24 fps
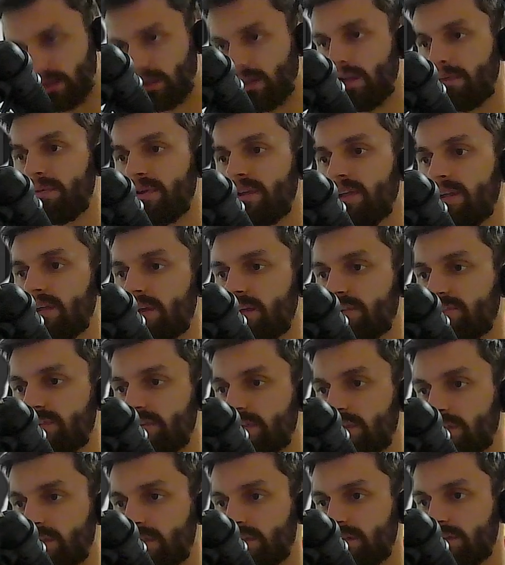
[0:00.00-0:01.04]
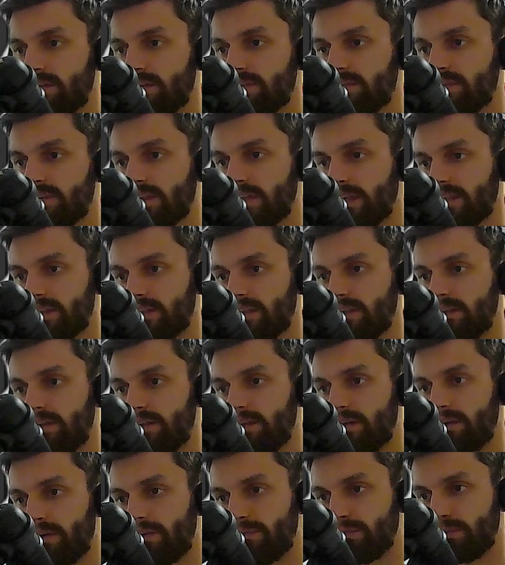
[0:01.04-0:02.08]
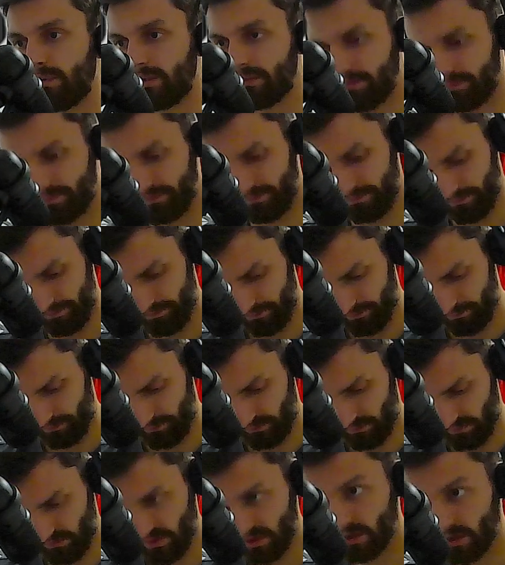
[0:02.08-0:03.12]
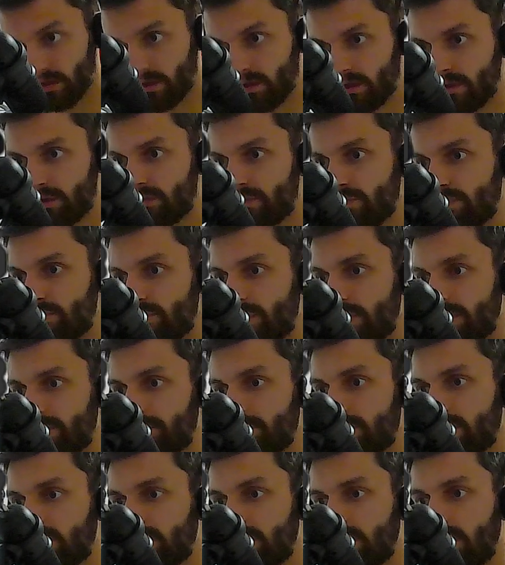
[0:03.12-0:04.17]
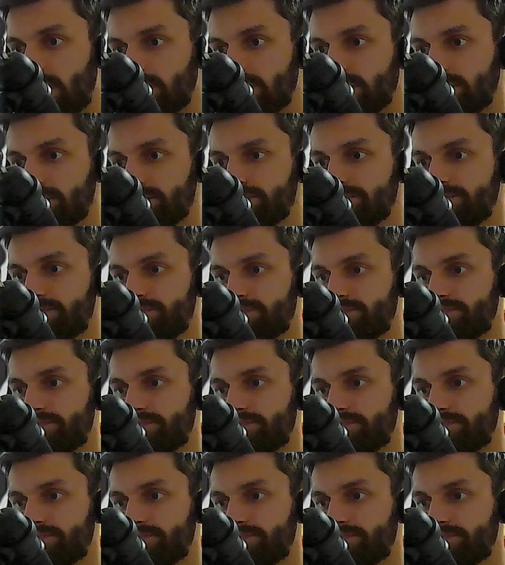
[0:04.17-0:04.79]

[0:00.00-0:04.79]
Let me actually select it here as well. Rim column.